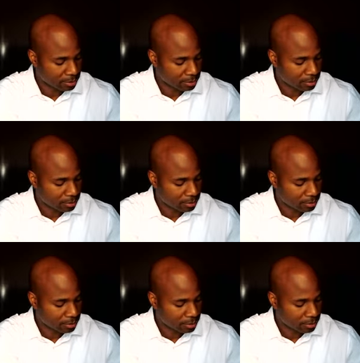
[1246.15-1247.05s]

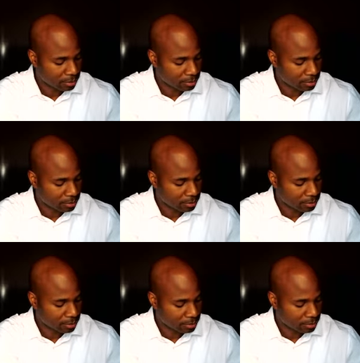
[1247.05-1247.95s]

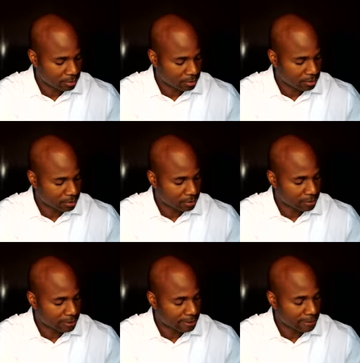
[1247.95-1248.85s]

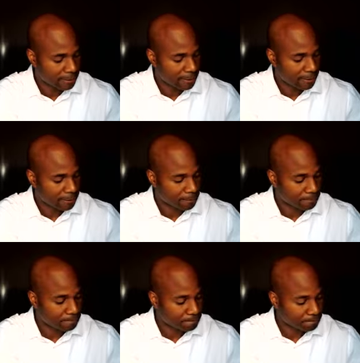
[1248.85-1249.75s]
(silence)